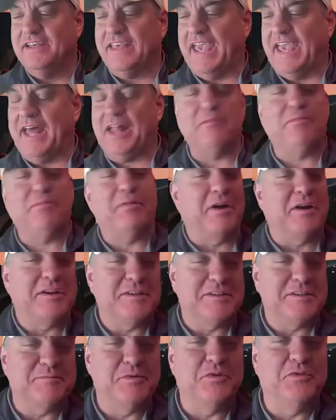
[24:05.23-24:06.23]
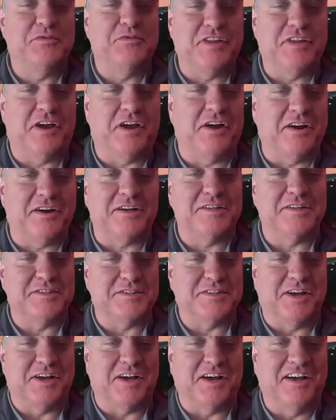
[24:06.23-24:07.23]
Calipari's move to
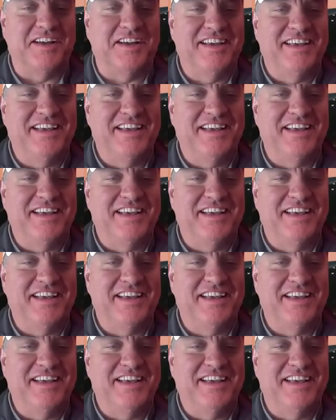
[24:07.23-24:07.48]
Arkansas.